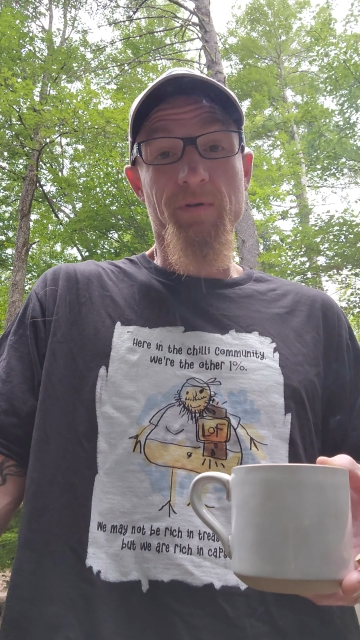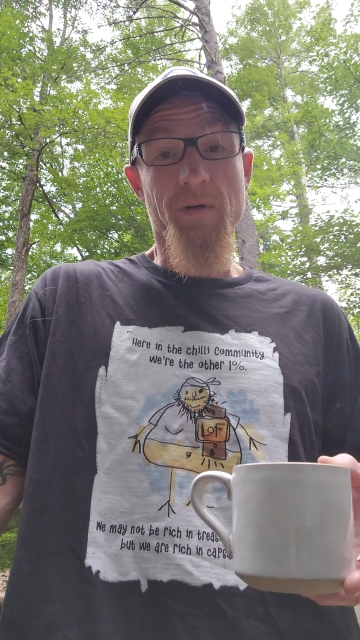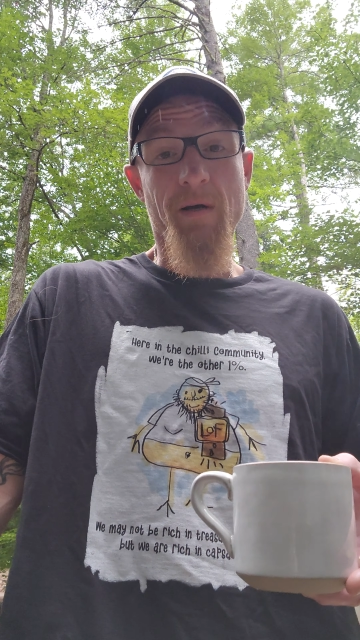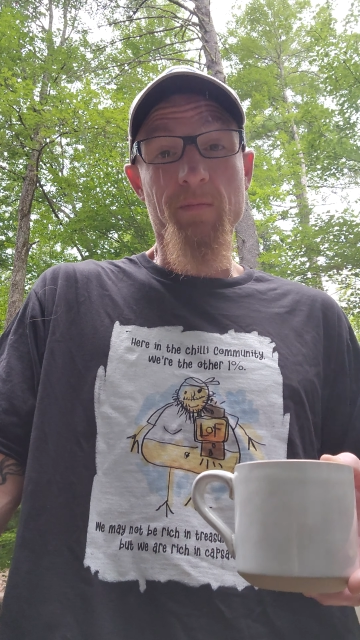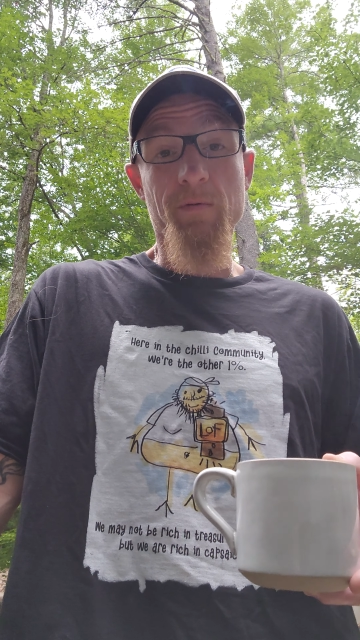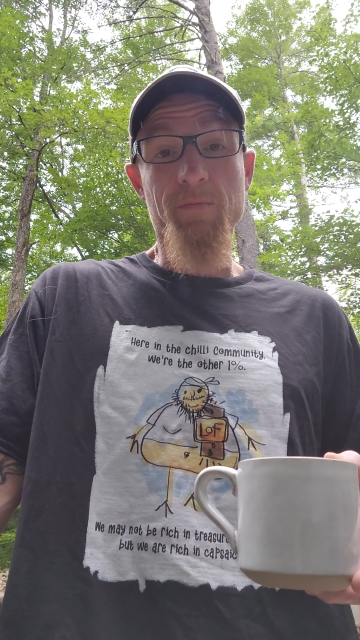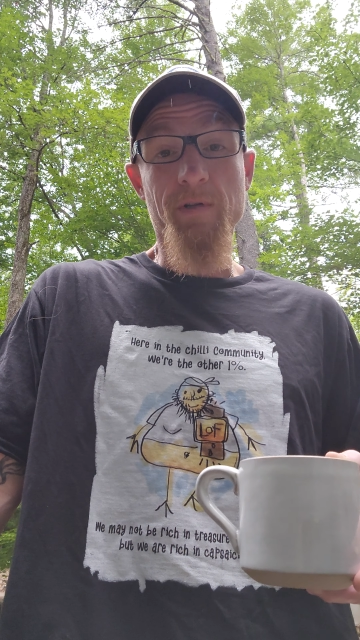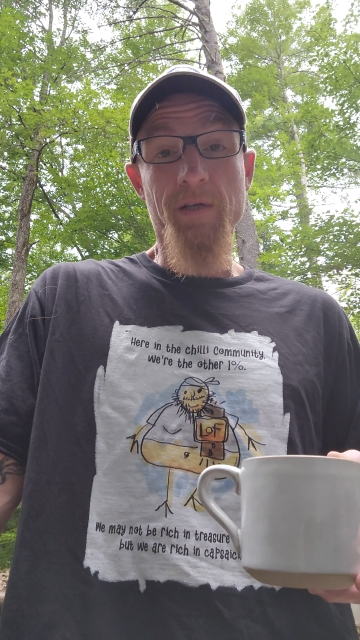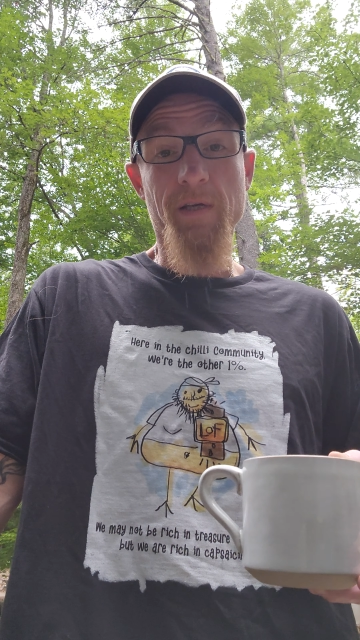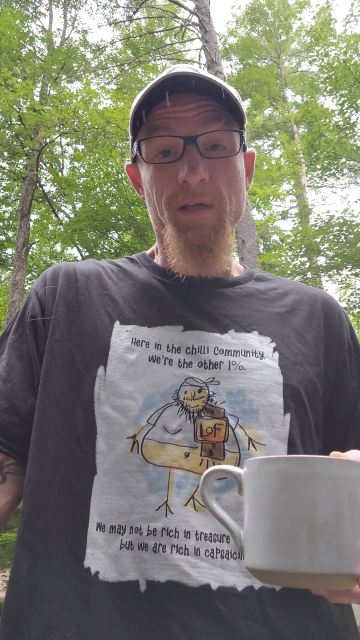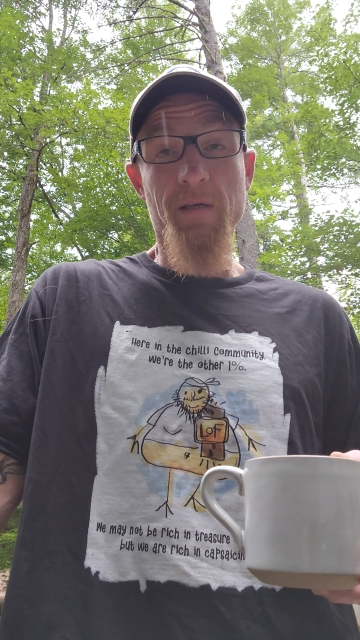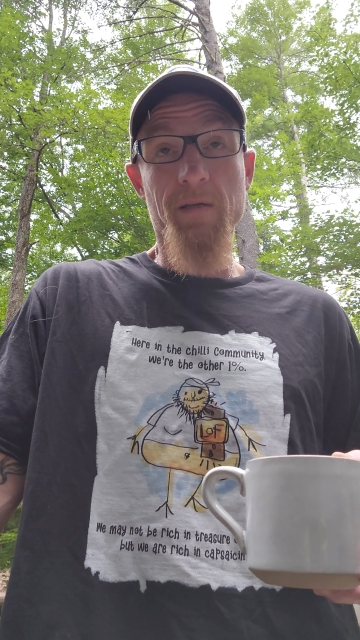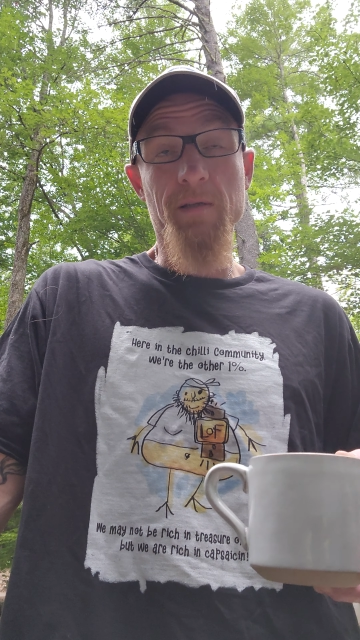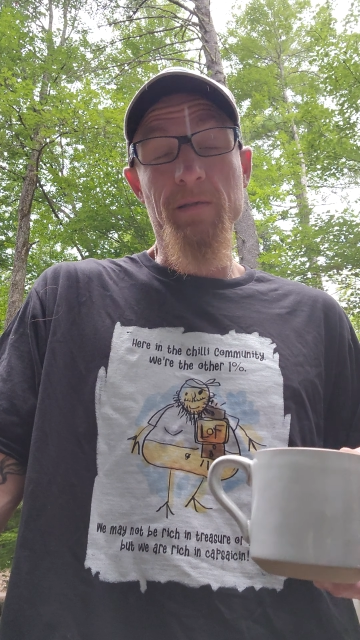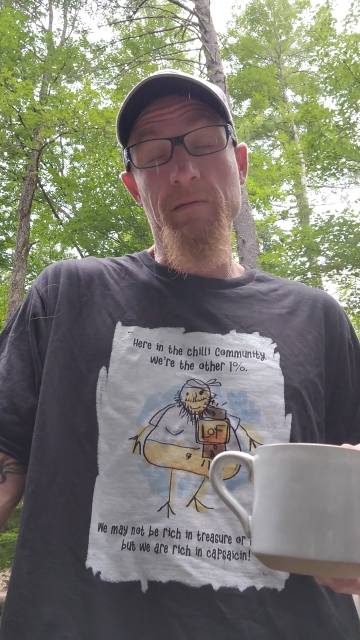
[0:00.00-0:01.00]
probably,
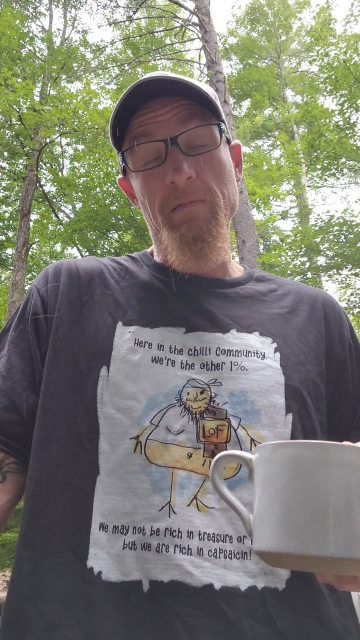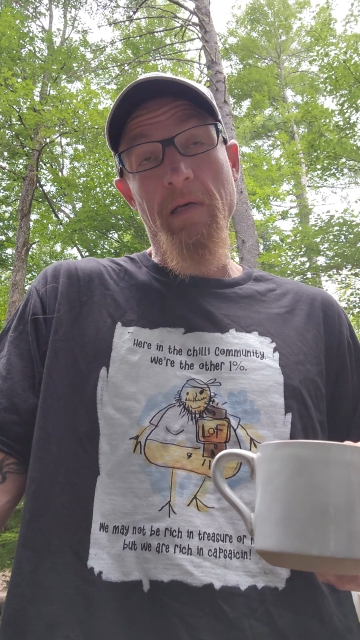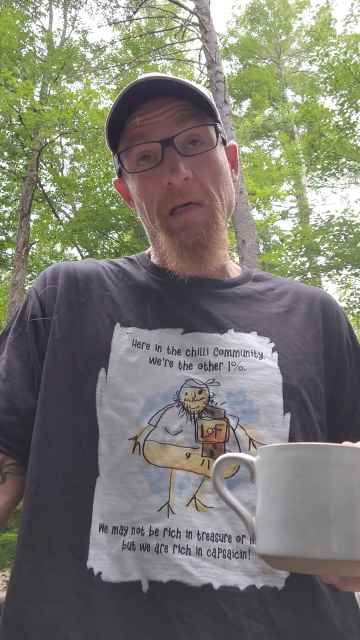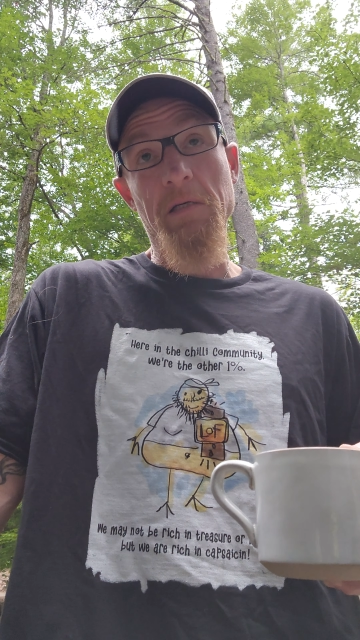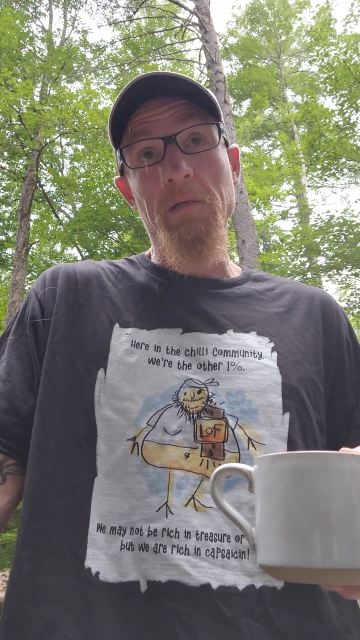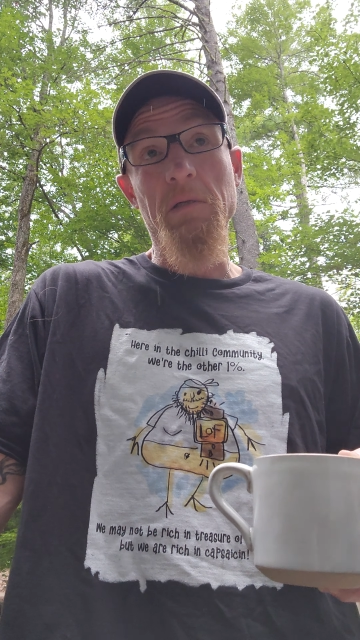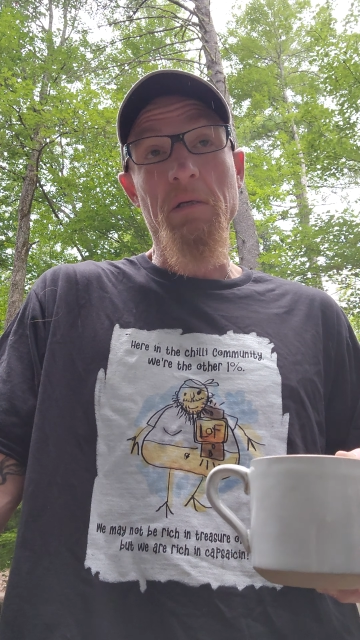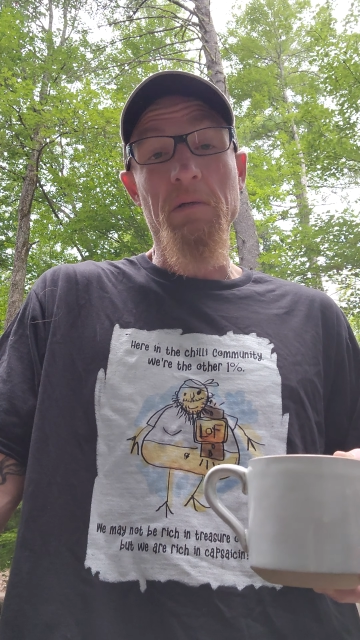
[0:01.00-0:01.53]
I don't